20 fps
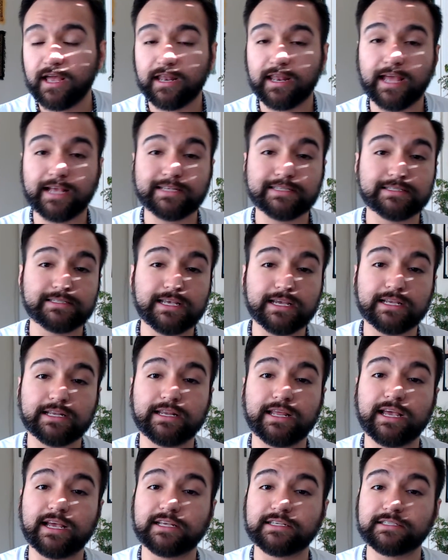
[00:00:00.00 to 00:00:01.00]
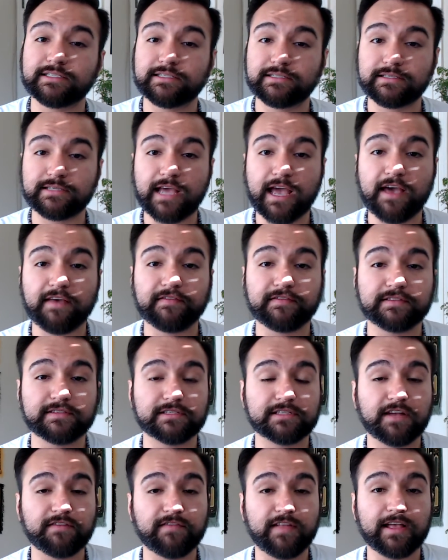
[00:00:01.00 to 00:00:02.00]
like sickness, death,
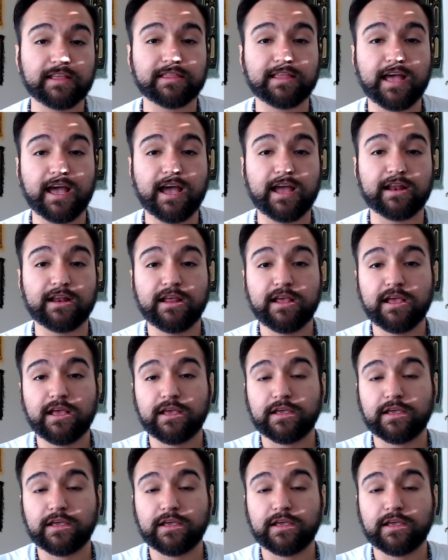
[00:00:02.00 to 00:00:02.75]
stuff like that.